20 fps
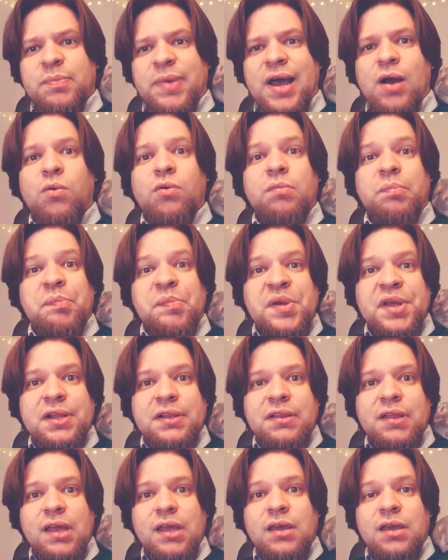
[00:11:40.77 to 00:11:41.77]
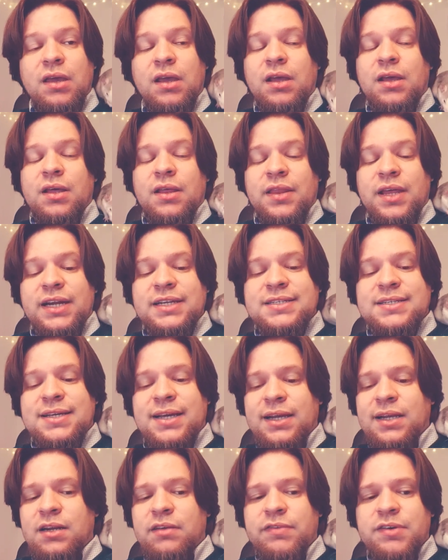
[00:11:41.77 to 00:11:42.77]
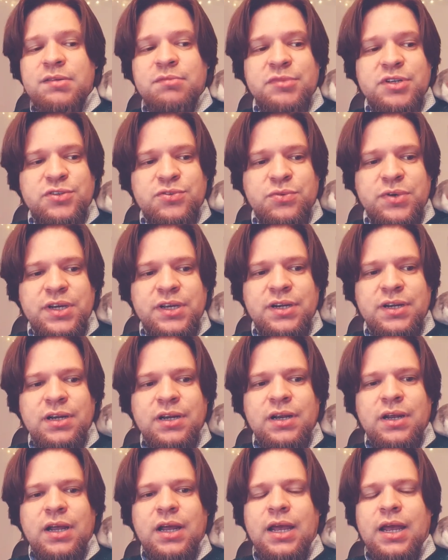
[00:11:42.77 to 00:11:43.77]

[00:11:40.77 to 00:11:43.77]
power building that is kind of in between.